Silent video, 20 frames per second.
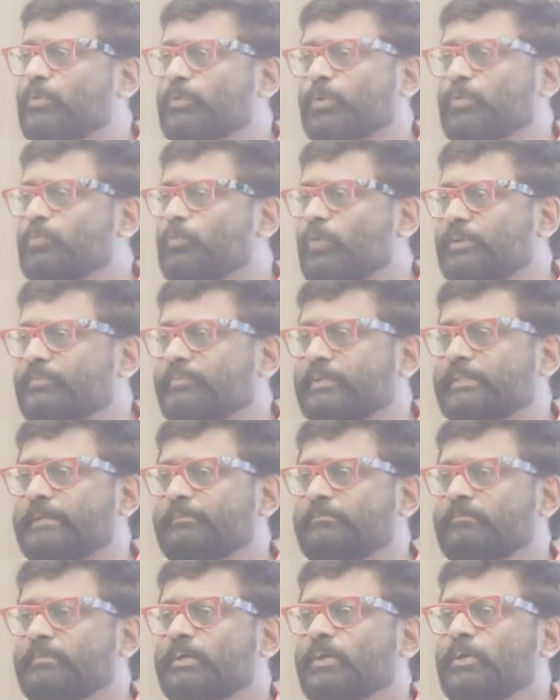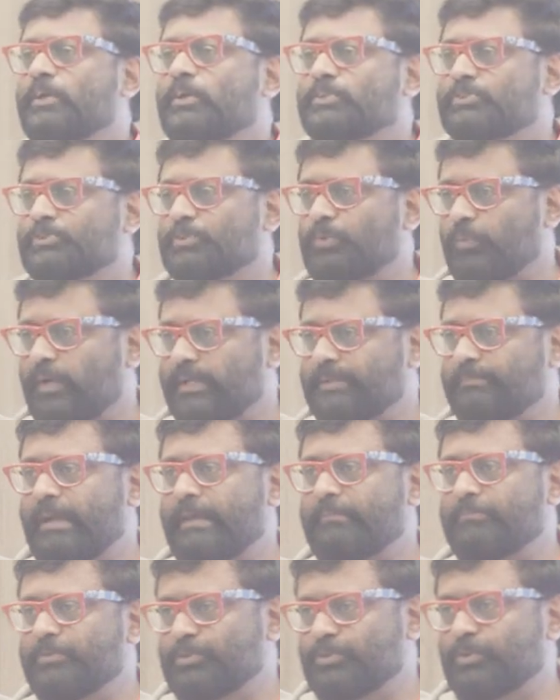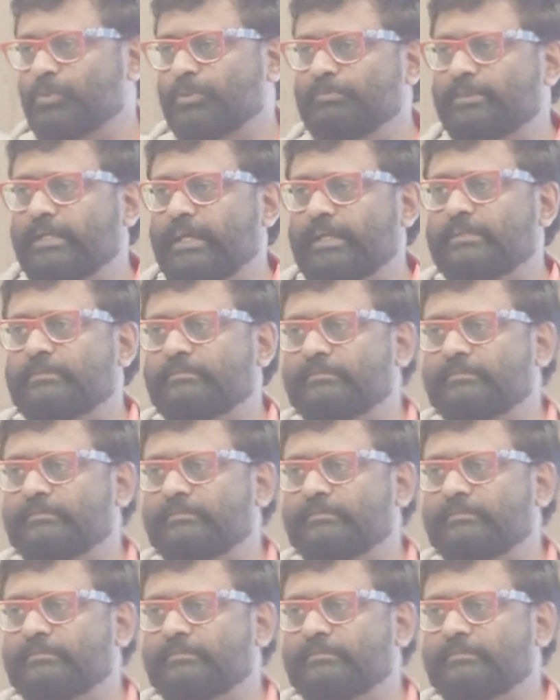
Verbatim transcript: I don't work with them. So what, ma'am, you told me, I